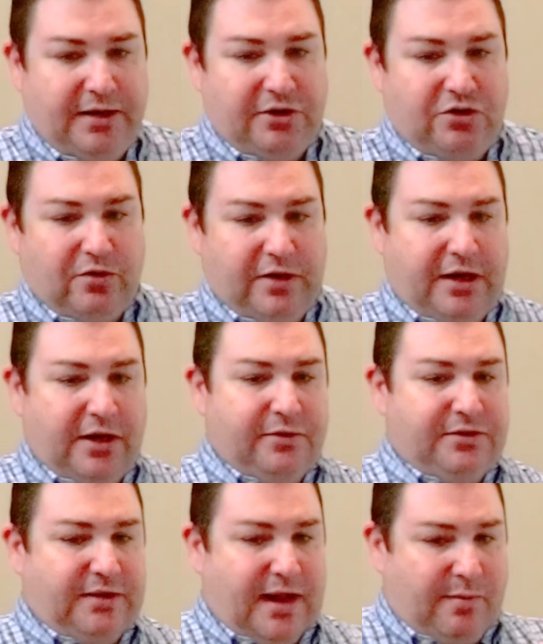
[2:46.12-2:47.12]

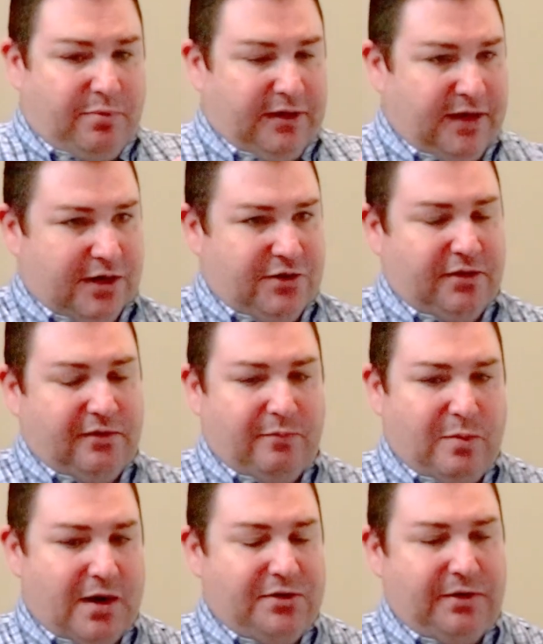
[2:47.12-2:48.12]
Netrio's application
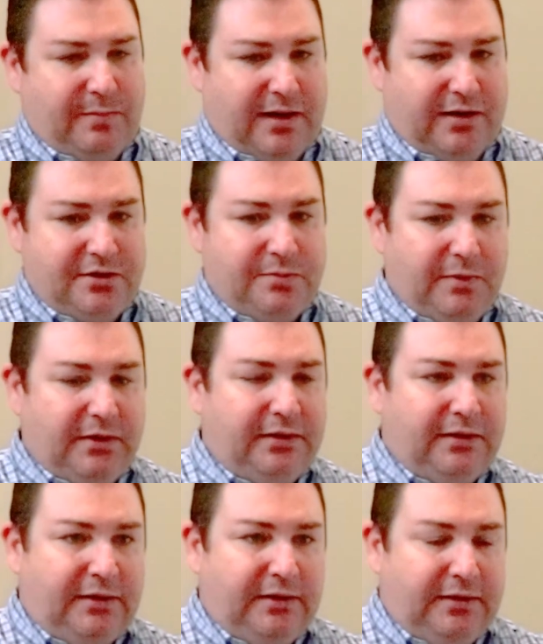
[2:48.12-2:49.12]
of project management
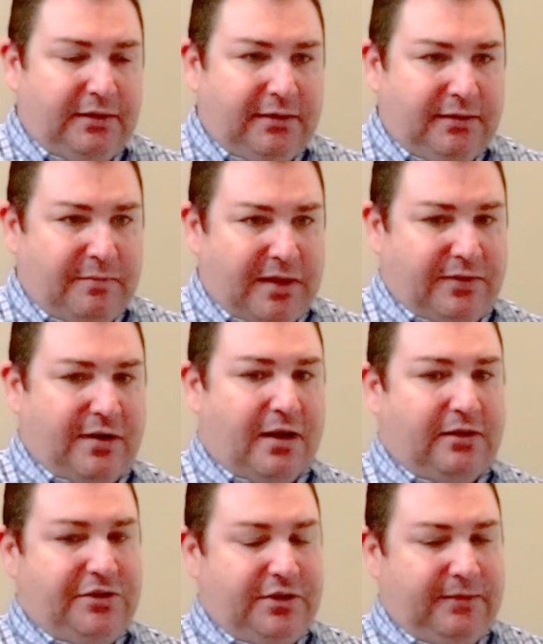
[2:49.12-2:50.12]

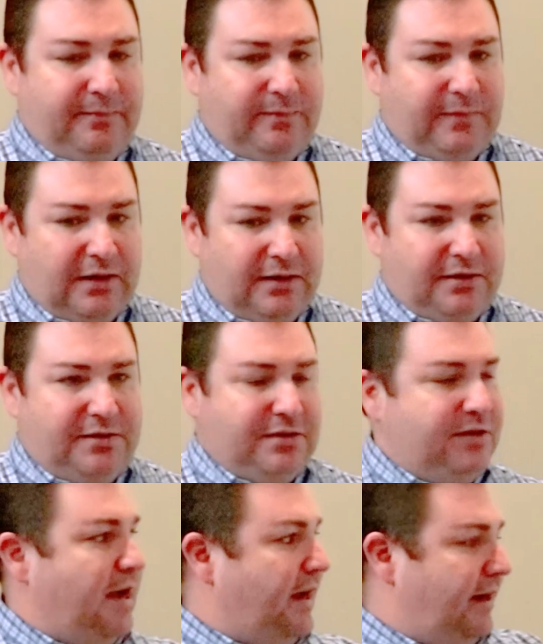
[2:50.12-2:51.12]
methodology. This
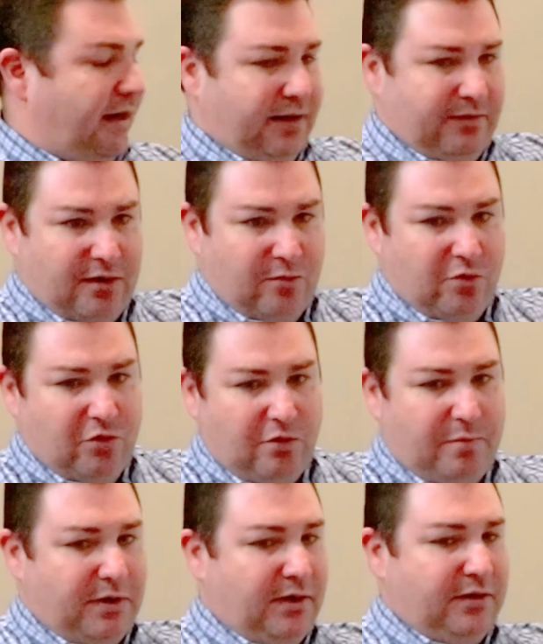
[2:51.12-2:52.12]
is not a
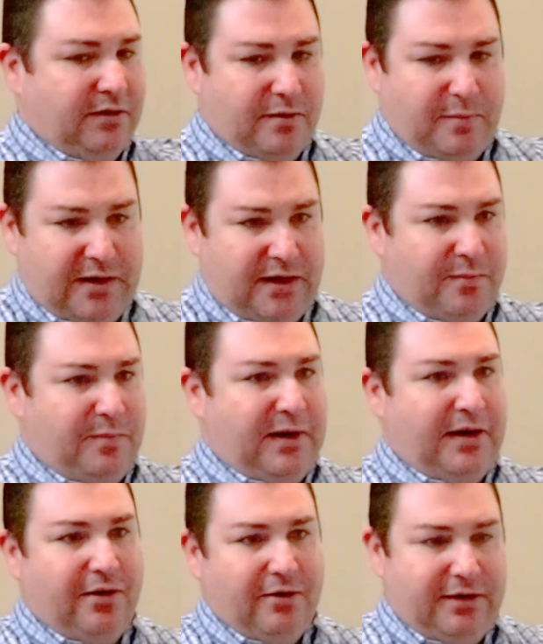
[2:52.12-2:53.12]
rule book or a
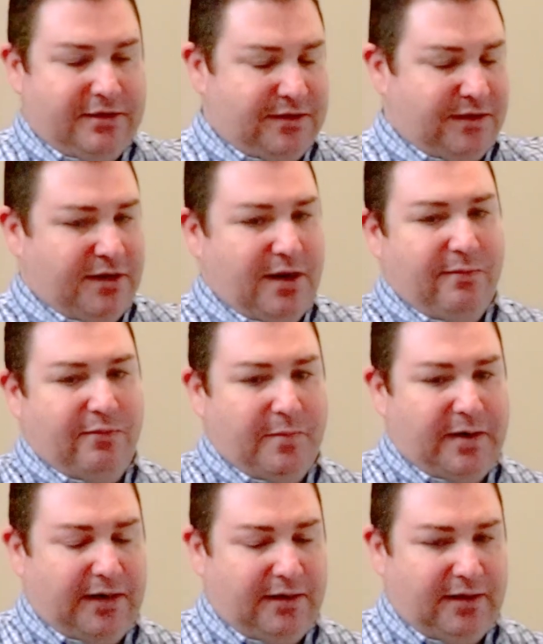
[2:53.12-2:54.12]
PMP, or this didn't come
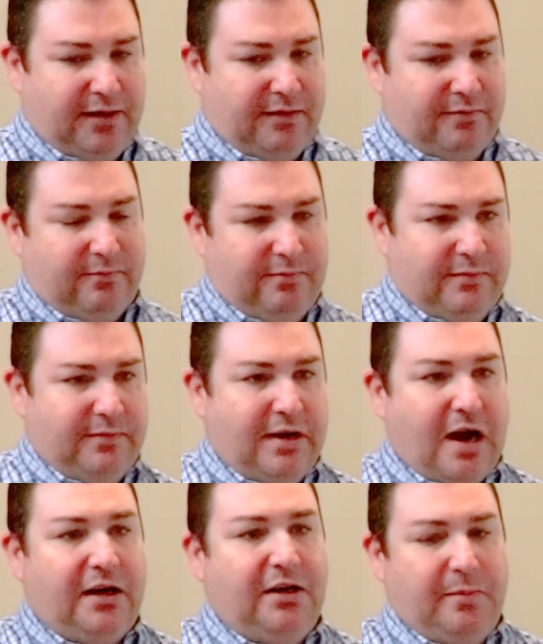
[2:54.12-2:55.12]
from any
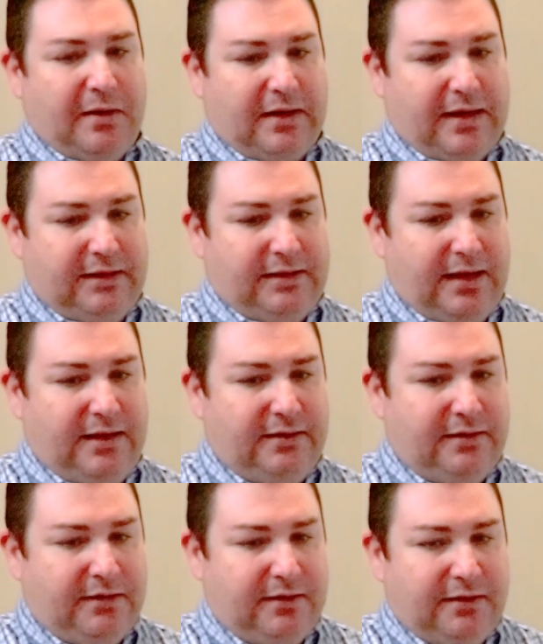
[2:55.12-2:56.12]
document like that.